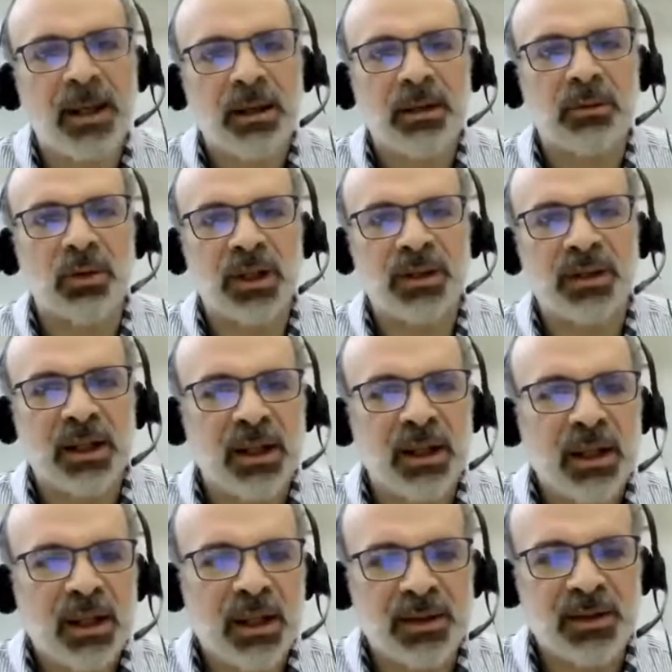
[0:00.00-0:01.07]
right?
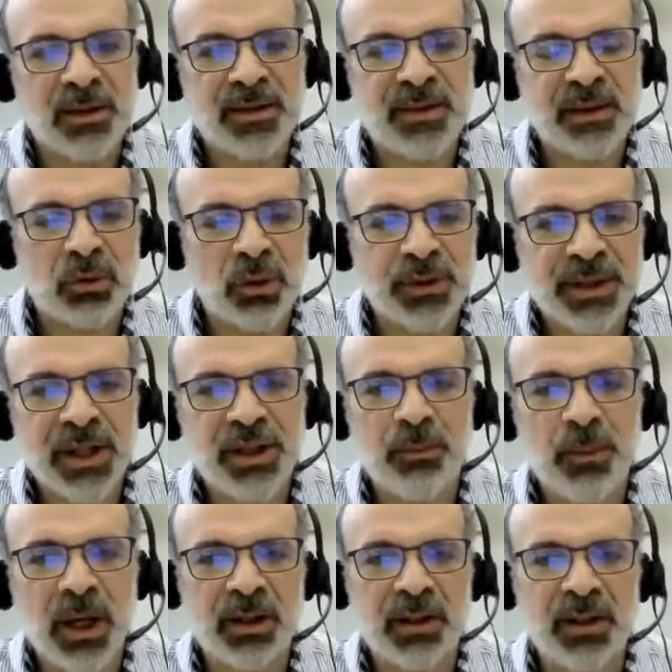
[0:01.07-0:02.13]
And these synchronization
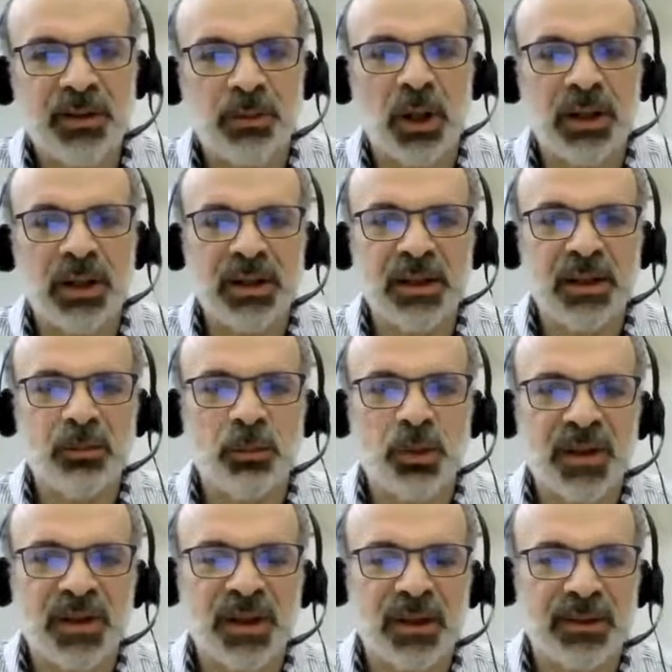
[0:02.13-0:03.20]
mechanisms are needed
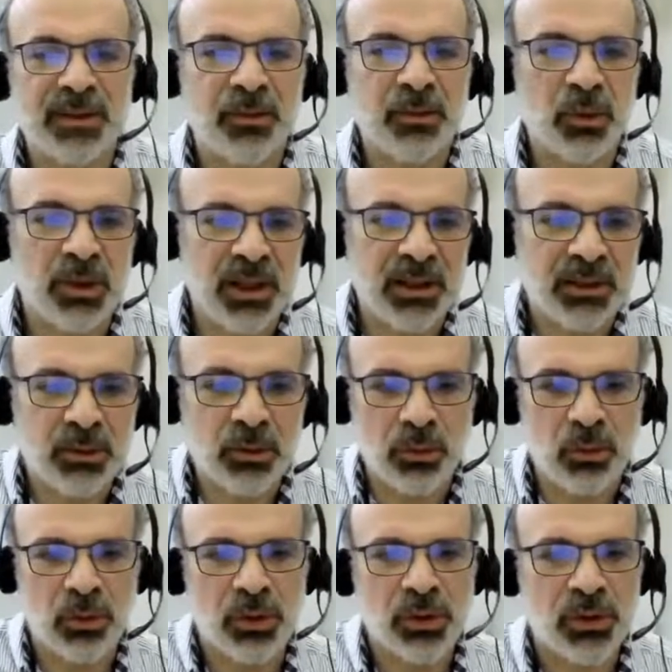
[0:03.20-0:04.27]
precisely for that,
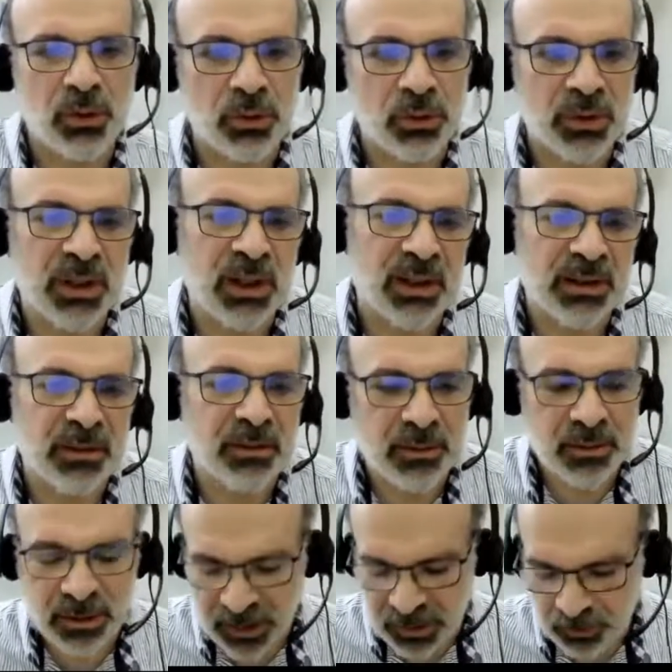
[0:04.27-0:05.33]
to ensure that
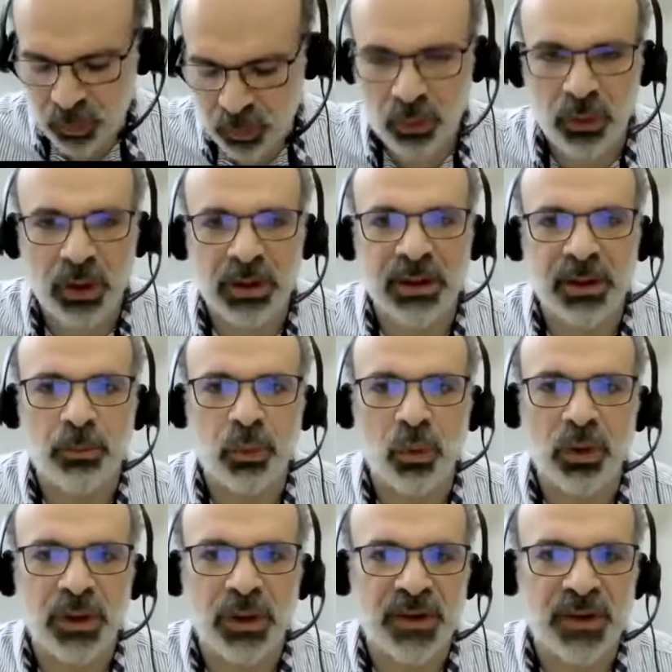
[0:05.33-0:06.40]
the
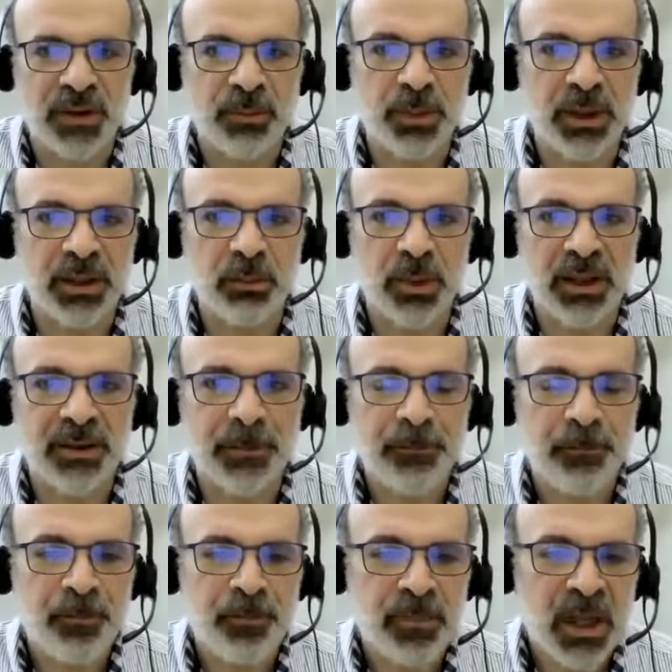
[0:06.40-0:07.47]
progress is being made.
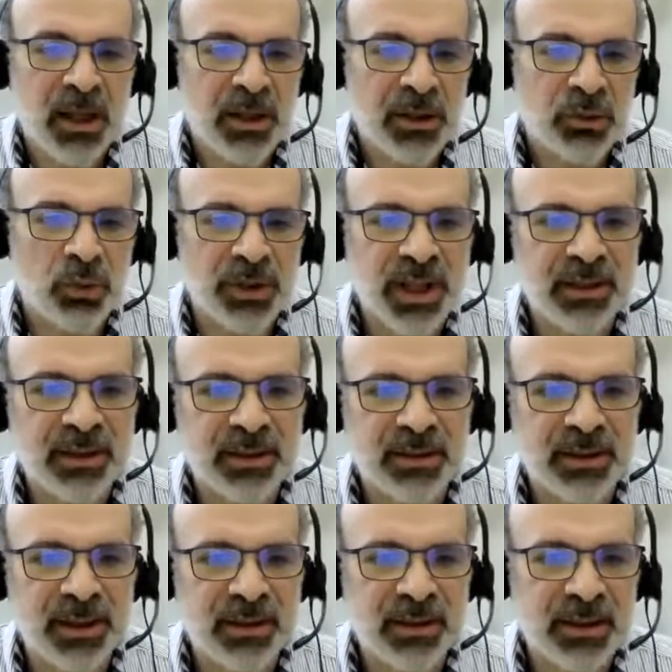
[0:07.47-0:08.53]
So that
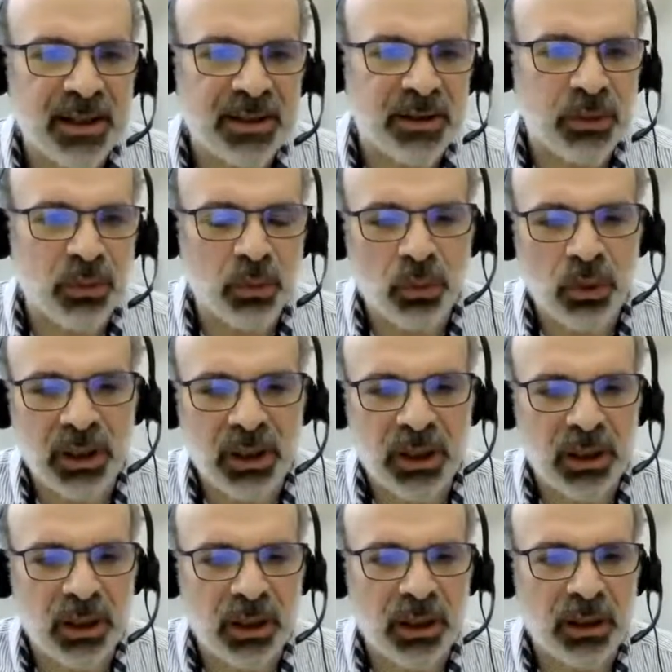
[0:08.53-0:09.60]
led
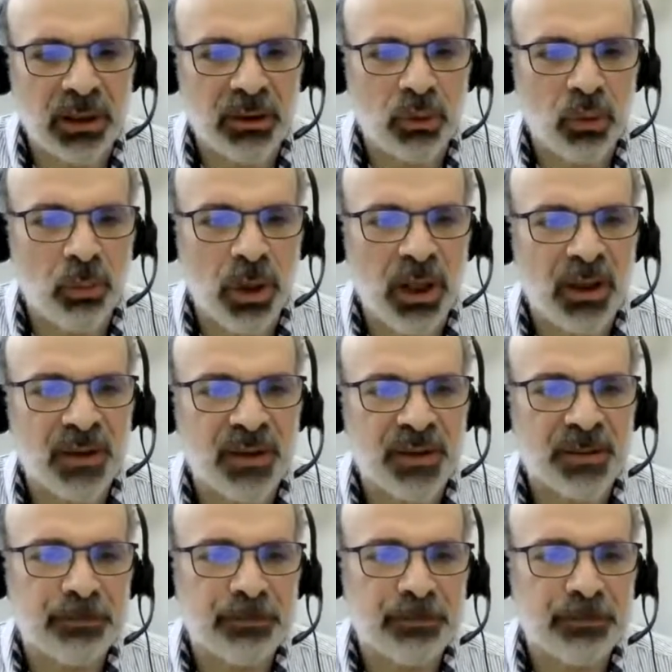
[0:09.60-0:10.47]
to bugs,